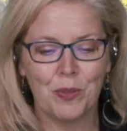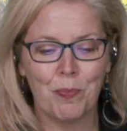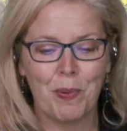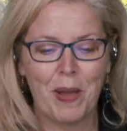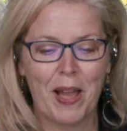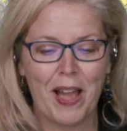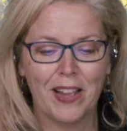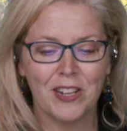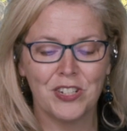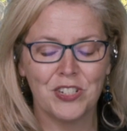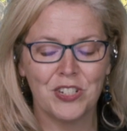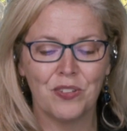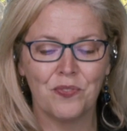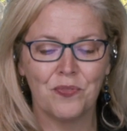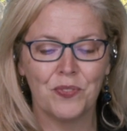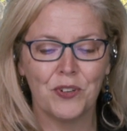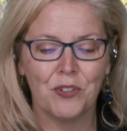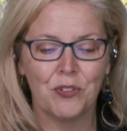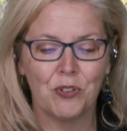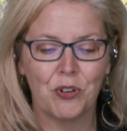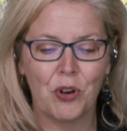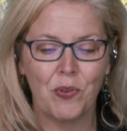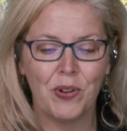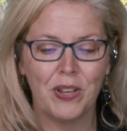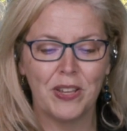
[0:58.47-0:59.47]
a passion for
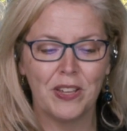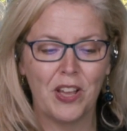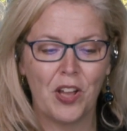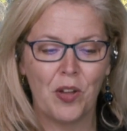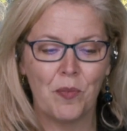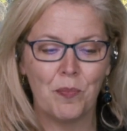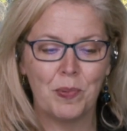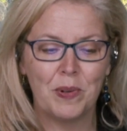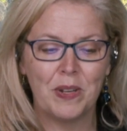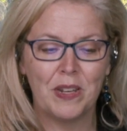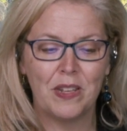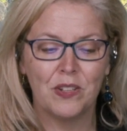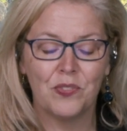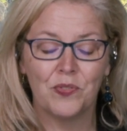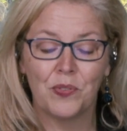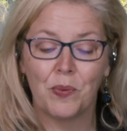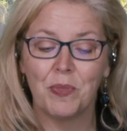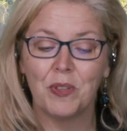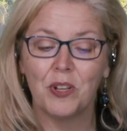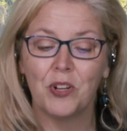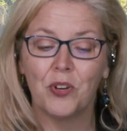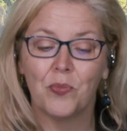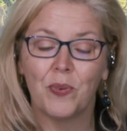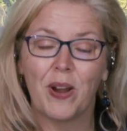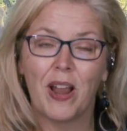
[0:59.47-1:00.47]
growing companies from
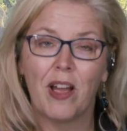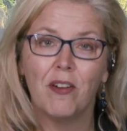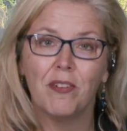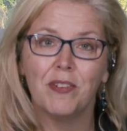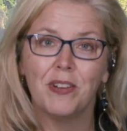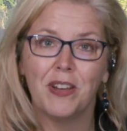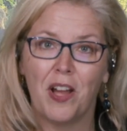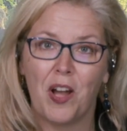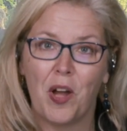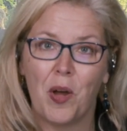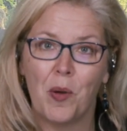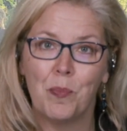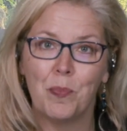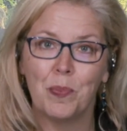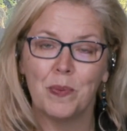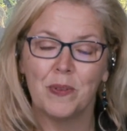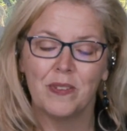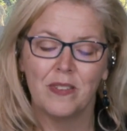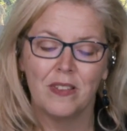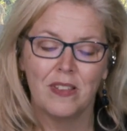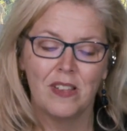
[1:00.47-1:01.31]
the ground up.